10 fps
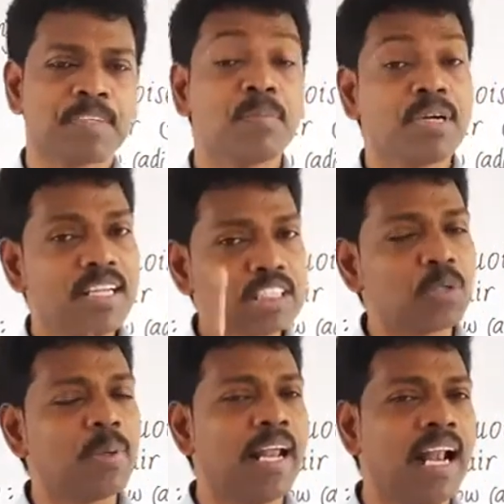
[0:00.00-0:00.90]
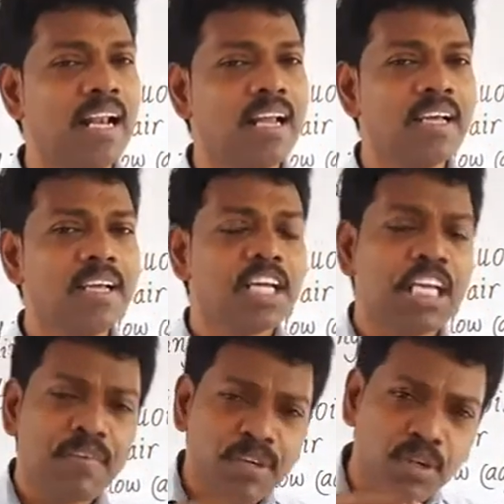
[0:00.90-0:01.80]
But the squirrel,
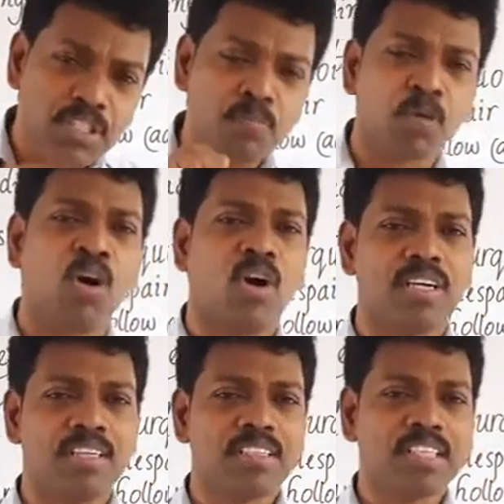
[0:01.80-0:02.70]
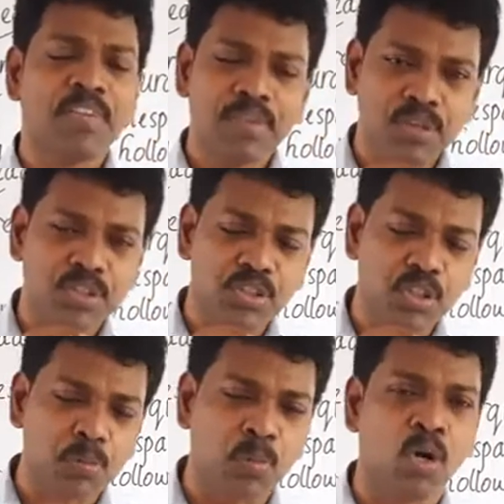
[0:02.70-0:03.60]
even though so
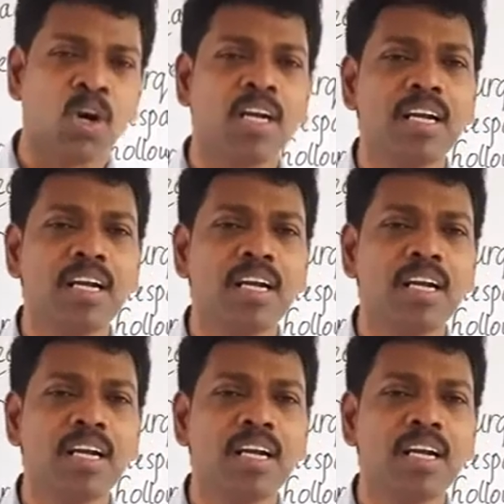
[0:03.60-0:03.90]
small,